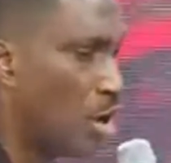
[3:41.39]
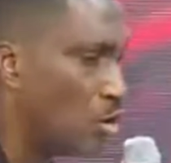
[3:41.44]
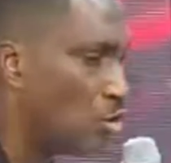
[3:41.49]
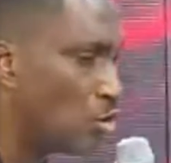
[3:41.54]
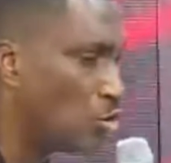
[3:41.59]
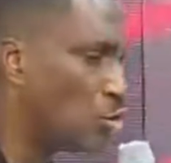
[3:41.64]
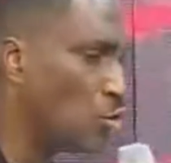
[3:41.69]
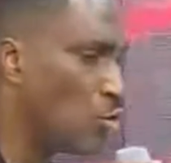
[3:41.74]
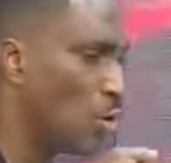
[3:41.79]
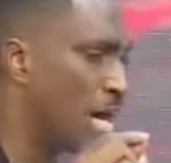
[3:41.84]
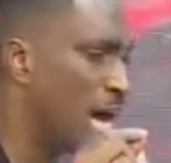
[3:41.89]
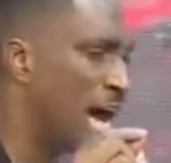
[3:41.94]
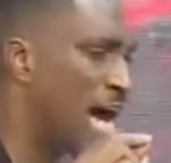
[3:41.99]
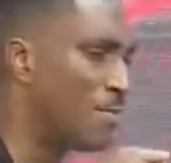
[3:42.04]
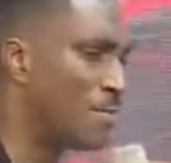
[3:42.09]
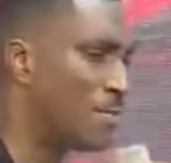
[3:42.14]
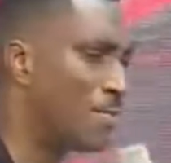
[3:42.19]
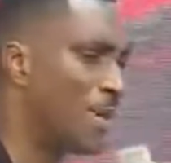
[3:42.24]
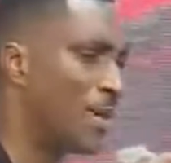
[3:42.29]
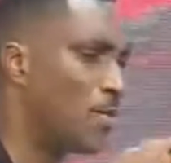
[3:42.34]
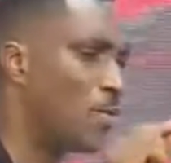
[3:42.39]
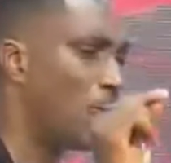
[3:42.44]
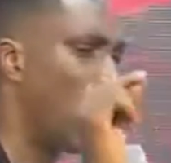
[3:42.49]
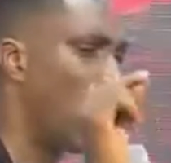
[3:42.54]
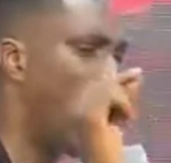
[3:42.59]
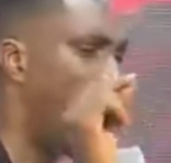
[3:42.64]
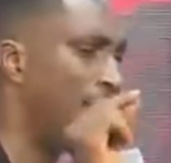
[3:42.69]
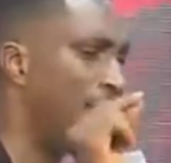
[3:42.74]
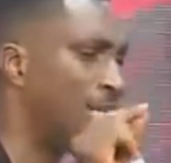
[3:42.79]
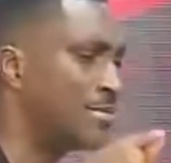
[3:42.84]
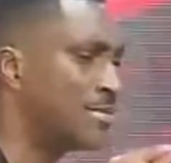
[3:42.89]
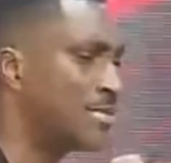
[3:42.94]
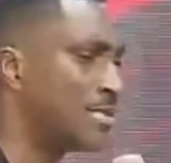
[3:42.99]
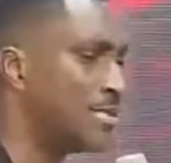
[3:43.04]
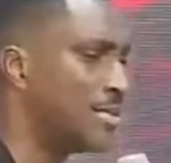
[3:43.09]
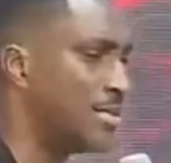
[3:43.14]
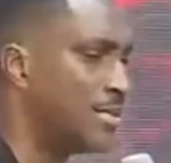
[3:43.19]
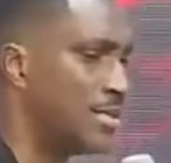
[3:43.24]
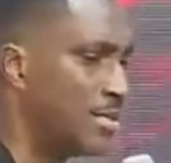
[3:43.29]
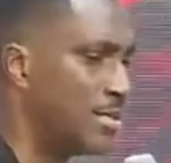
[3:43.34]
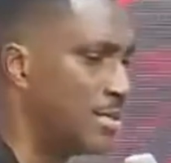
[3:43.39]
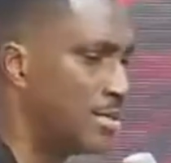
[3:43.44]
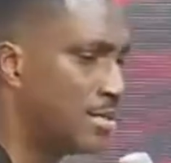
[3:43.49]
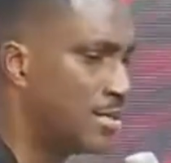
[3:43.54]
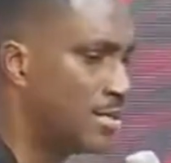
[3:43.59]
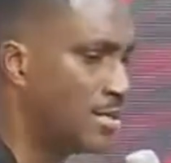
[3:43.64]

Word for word: You can be wealthy